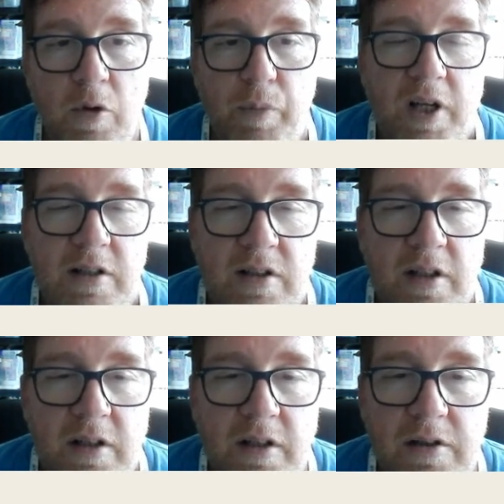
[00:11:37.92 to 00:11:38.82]
because
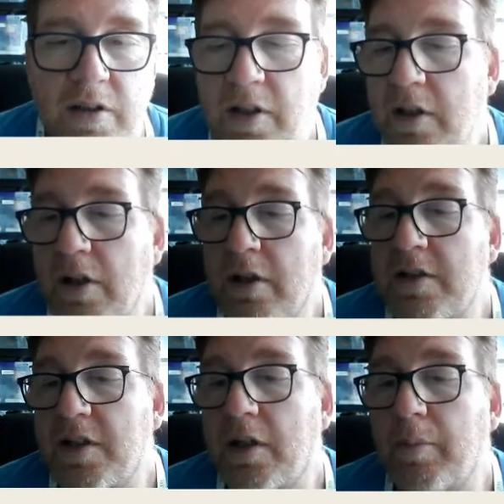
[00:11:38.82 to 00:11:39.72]
here's the thing, you're going
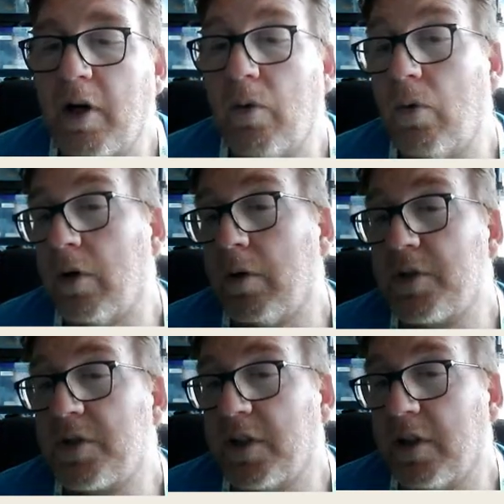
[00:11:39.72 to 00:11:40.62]
to sell about
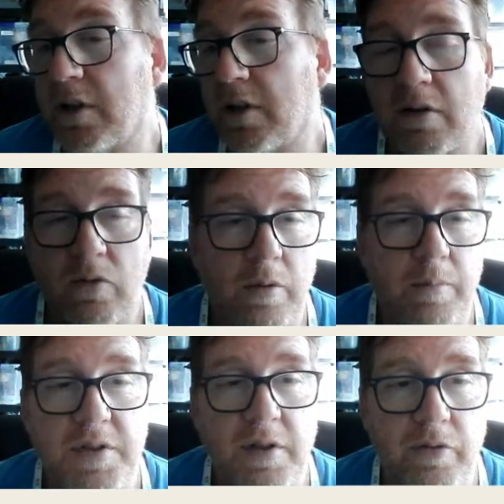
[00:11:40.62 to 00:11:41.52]

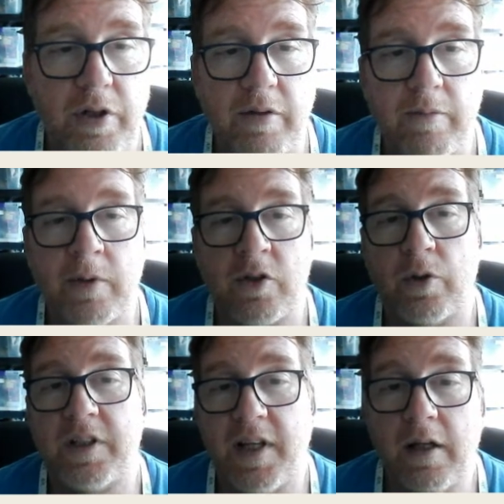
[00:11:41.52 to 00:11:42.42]
1% of your
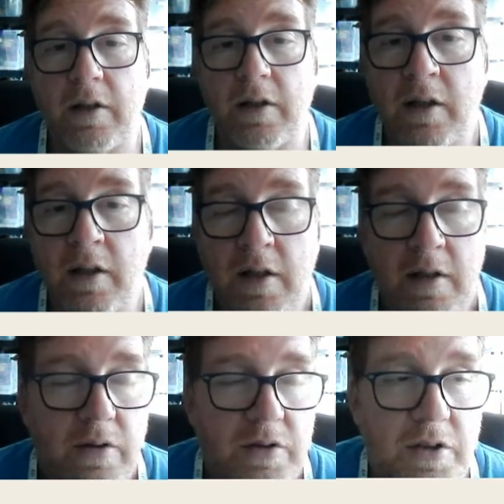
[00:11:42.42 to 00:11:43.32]
inventory daily.
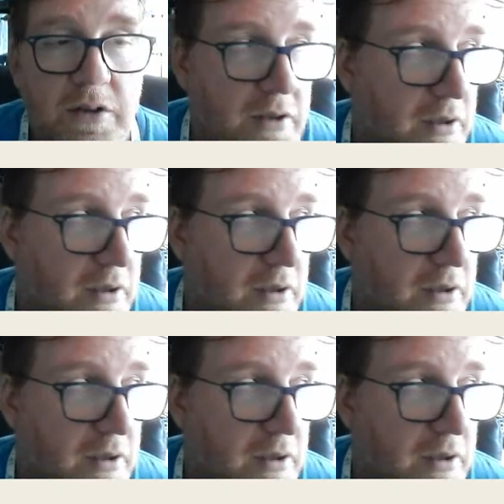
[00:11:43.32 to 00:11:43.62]
So it's just